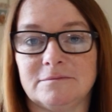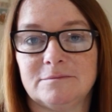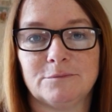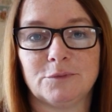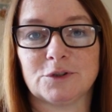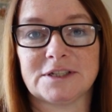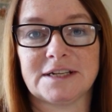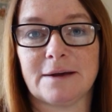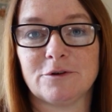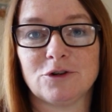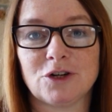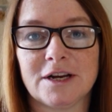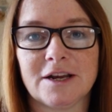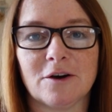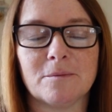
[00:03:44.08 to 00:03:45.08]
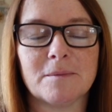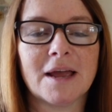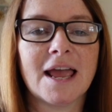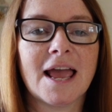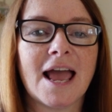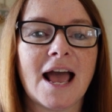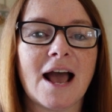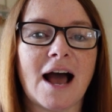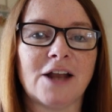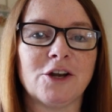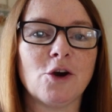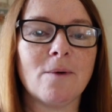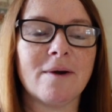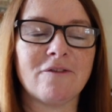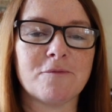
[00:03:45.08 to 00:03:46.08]
putting our tree up. I
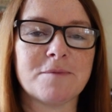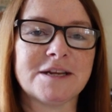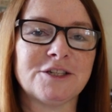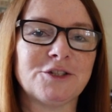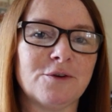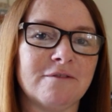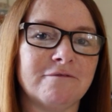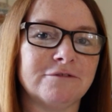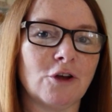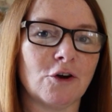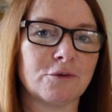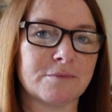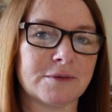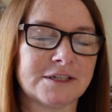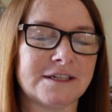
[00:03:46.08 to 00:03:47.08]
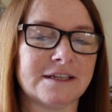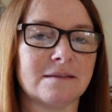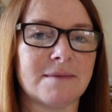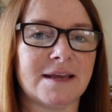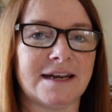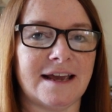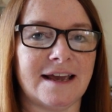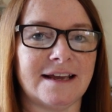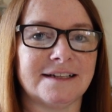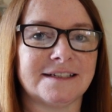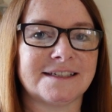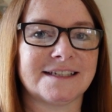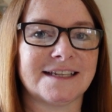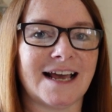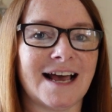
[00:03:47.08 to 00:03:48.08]
know everybody's doing Vlogmas at the minute,